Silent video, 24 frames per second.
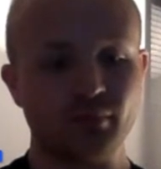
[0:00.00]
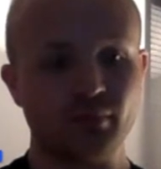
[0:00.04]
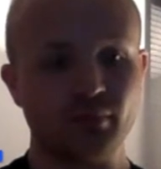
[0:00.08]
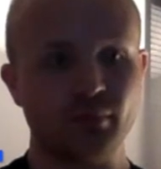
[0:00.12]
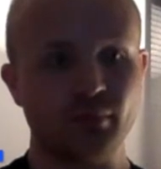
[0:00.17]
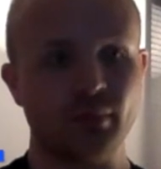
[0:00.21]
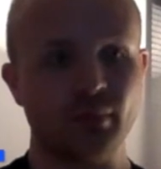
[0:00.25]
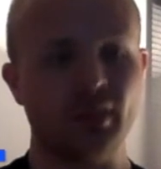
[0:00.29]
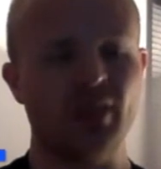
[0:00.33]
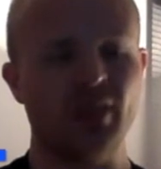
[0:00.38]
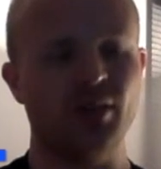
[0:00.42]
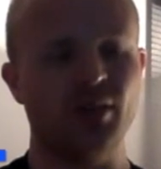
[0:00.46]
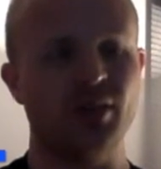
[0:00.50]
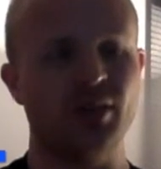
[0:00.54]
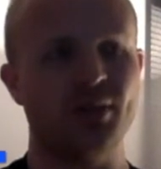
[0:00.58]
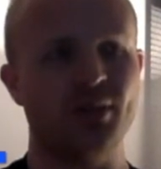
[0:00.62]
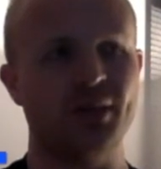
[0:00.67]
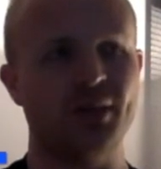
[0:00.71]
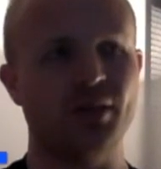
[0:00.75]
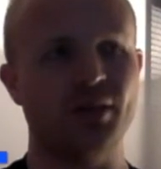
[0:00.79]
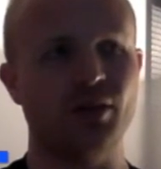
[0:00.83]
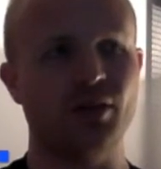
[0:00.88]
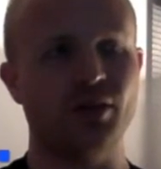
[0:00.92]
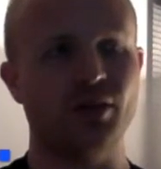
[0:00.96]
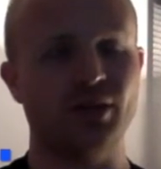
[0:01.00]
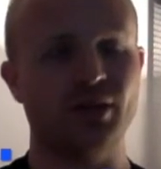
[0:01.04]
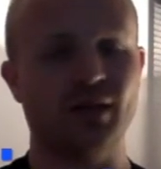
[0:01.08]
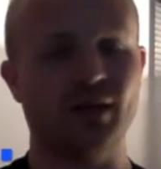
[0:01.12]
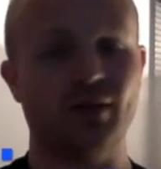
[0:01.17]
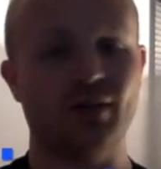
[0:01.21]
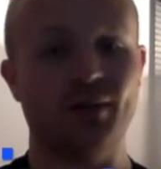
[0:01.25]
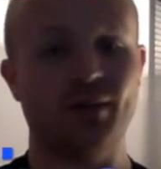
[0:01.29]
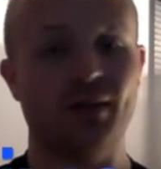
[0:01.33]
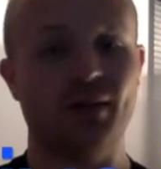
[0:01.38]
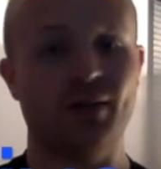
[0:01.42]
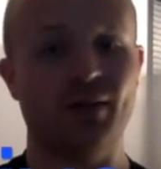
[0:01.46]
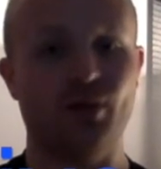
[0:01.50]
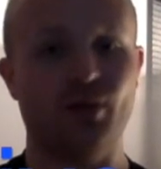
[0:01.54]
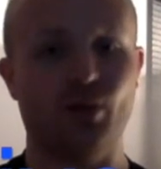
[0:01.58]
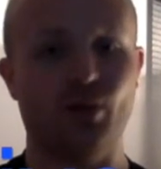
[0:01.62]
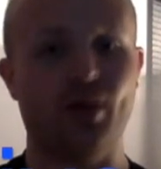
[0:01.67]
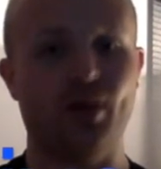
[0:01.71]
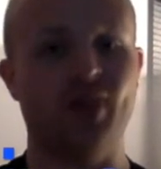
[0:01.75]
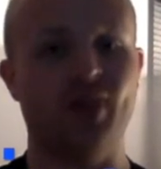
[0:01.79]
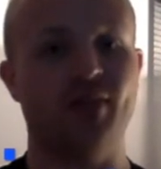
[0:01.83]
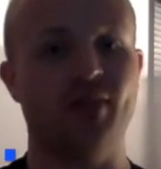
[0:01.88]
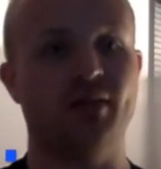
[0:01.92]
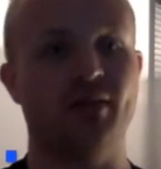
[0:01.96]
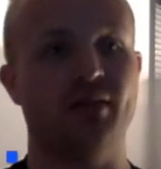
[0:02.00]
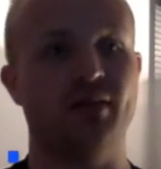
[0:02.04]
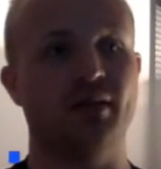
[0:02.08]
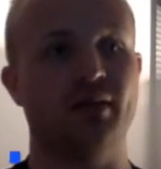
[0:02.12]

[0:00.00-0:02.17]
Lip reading: you know, it's been good to have a bit of a rest.